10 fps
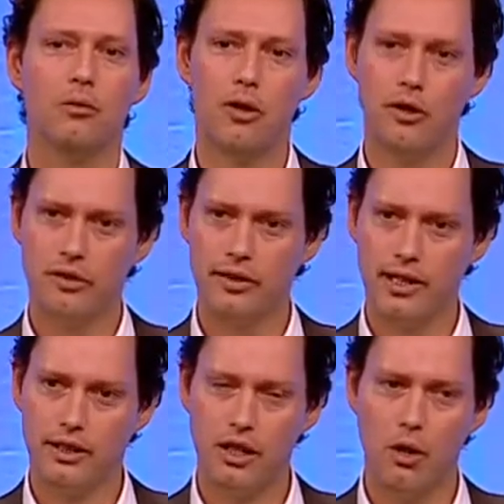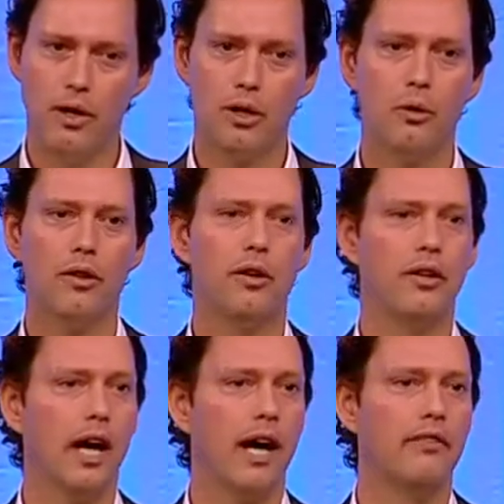whether to stick a toe in or whether to
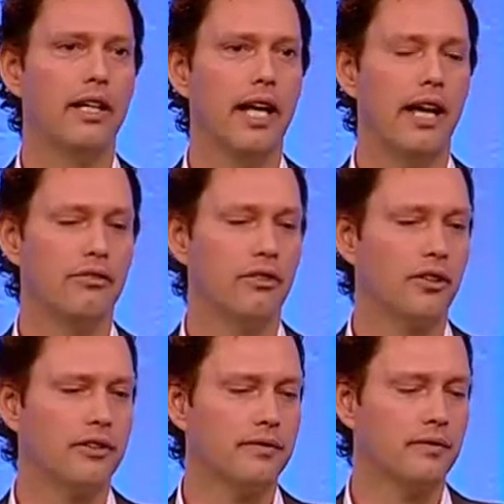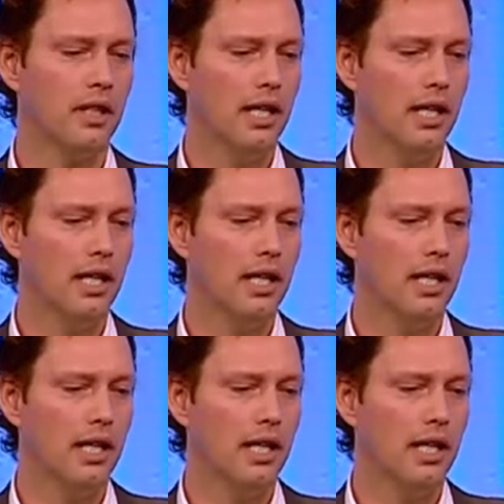dive in head first.